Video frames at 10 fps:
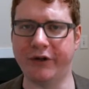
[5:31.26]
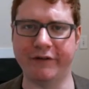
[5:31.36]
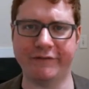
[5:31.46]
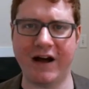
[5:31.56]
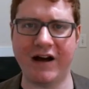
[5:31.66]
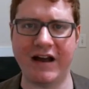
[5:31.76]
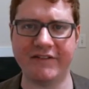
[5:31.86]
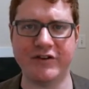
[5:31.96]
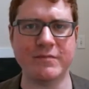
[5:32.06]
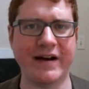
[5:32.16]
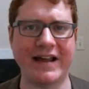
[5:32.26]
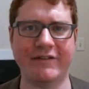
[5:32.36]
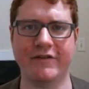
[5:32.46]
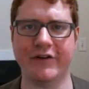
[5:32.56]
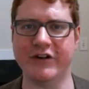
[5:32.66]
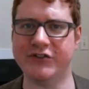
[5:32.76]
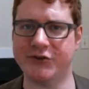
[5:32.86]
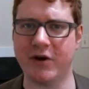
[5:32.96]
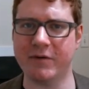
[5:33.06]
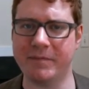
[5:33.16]
a 5, you might have a very
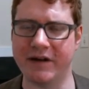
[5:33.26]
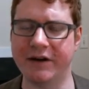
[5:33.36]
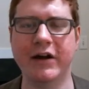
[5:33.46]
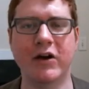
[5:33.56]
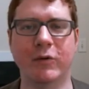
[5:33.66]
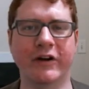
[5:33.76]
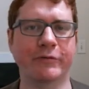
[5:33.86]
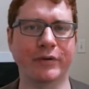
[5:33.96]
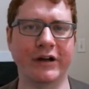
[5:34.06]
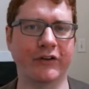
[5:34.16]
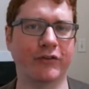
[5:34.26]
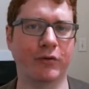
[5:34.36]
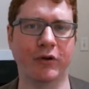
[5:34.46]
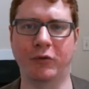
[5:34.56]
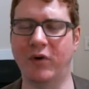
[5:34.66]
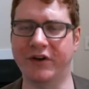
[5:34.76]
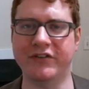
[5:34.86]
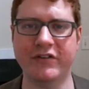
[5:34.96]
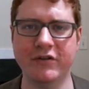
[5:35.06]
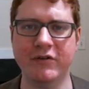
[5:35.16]
strong bid, whereas players who rolled a 1 to
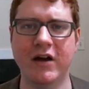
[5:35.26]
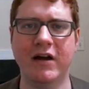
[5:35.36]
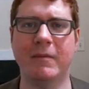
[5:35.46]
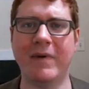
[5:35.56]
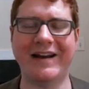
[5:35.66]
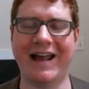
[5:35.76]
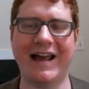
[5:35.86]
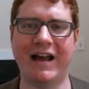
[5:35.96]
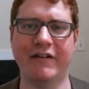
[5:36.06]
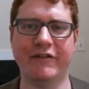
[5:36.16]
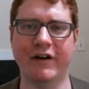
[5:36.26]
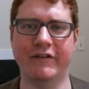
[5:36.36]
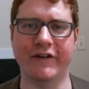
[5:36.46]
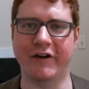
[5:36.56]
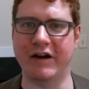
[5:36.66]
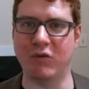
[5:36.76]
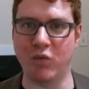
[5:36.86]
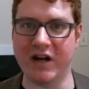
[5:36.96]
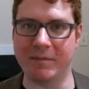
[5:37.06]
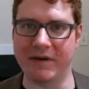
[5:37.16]
2 might have a very
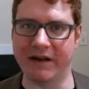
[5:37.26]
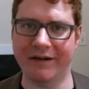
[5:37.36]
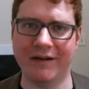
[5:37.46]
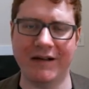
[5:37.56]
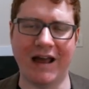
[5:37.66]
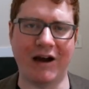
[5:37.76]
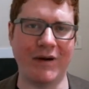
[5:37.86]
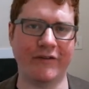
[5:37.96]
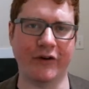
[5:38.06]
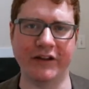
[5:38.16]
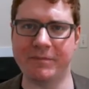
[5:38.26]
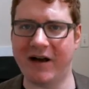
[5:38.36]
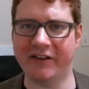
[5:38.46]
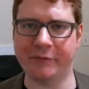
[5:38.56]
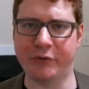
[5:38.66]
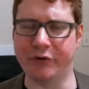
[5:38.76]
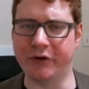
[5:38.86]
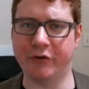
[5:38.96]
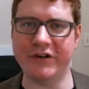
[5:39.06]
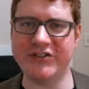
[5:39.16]
weak bid. However, it's possible to
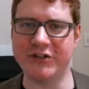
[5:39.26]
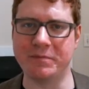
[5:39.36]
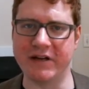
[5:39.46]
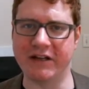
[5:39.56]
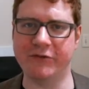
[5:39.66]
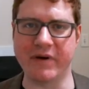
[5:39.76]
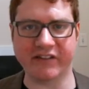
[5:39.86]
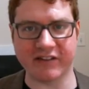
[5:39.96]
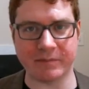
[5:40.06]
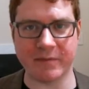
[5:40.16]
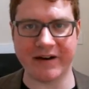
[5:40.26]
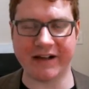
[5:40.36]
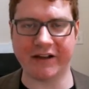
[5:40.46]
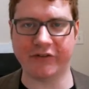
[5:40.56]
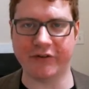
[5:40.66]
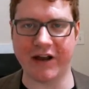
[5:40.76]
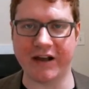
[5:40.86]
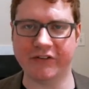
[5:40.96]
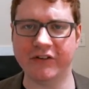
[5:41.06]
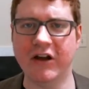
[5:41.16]
increase your bids by supplementing extra
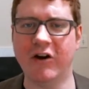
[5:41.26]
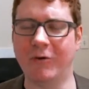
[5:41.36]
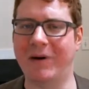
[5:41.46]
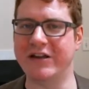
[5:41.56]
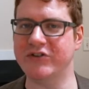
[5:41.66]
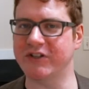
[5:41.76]
dice or by using